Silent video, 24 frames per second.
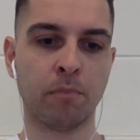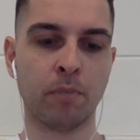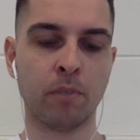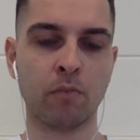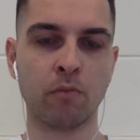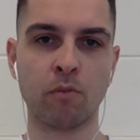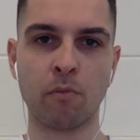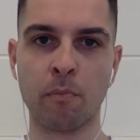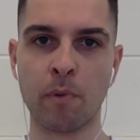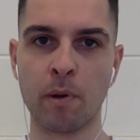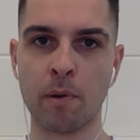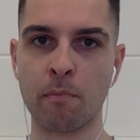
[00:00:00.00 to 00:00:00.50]
But
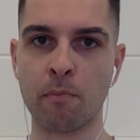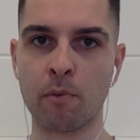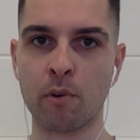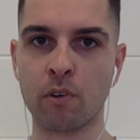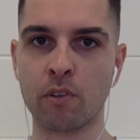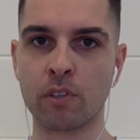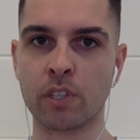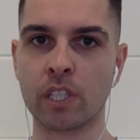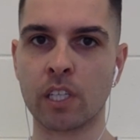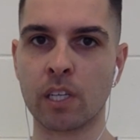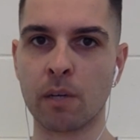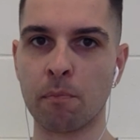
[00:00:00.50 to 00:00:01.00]

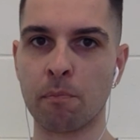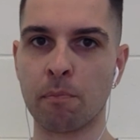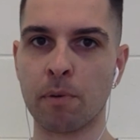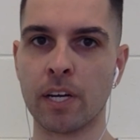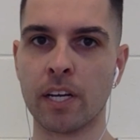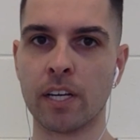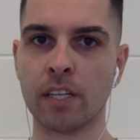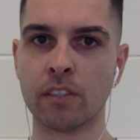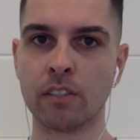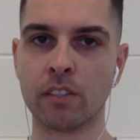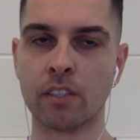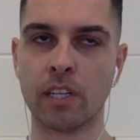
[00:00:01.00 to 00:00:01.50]
remember, the
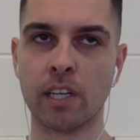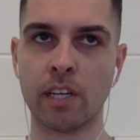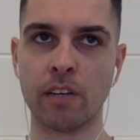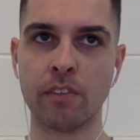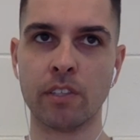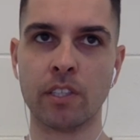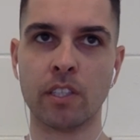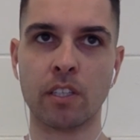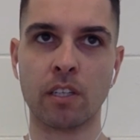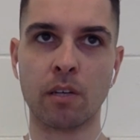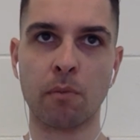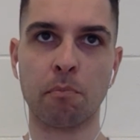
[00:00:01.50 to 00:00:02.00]
compassion,
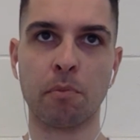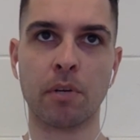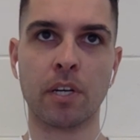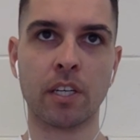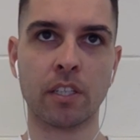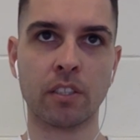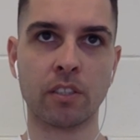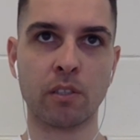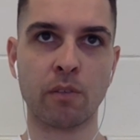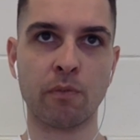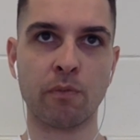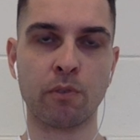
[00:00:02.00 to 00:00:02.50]
having the
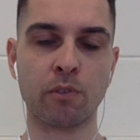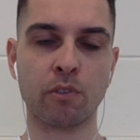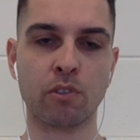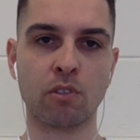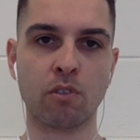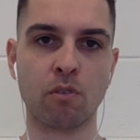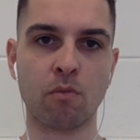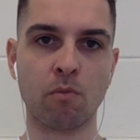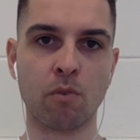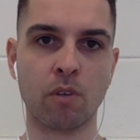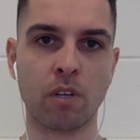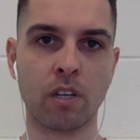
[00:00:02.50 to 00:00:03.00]
compassion for
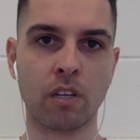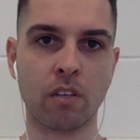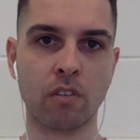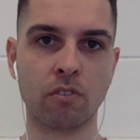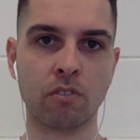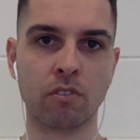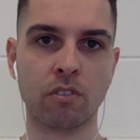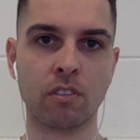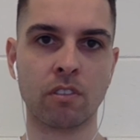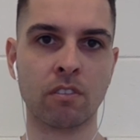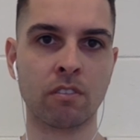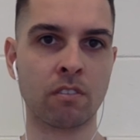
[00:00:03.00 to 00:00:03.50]
someone
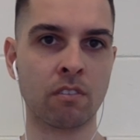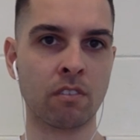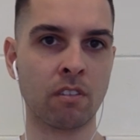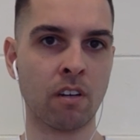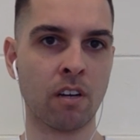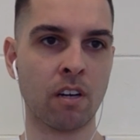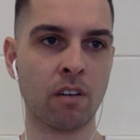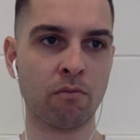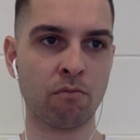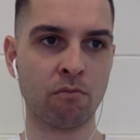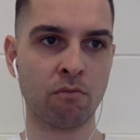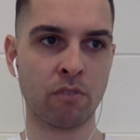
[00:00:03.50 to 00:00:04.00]
else is
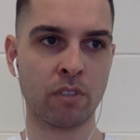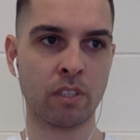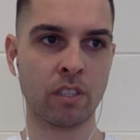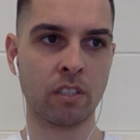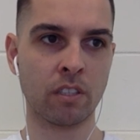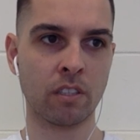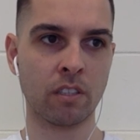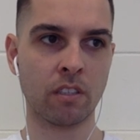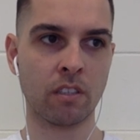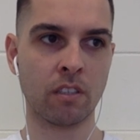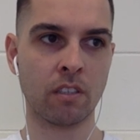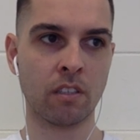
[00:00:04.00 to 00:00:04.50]
not
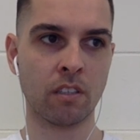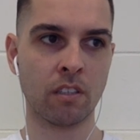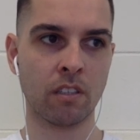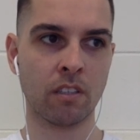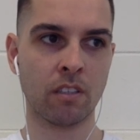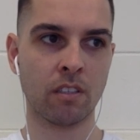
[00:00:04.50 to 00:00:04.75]
really